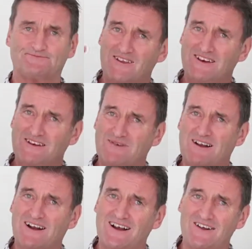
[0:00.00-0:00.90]
You need to be
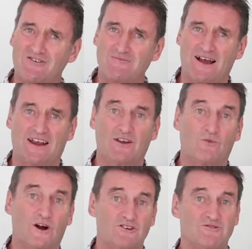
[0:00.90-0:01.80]
clear about
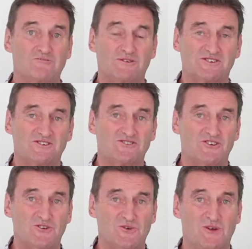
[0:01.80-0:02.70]
what you're in business to
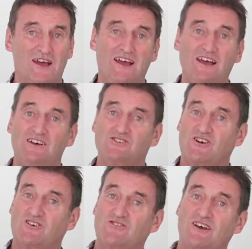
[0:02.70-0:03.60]
do
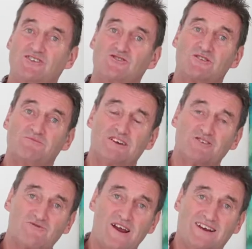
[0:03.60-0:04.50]
so that you can be
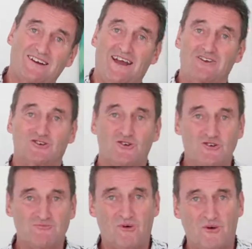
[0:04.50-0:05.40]
direct and to
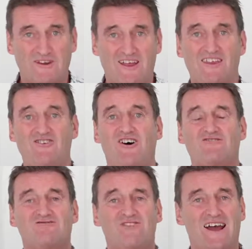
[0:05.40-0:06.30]
the point and
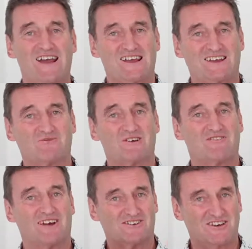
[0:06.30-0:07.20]
not vague when
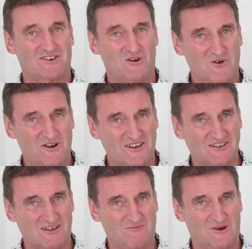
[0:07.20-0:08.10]
you're actually talking to
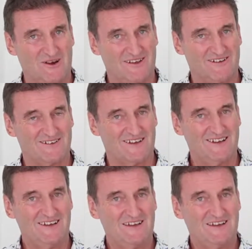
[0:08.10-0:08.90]
somebody, okay?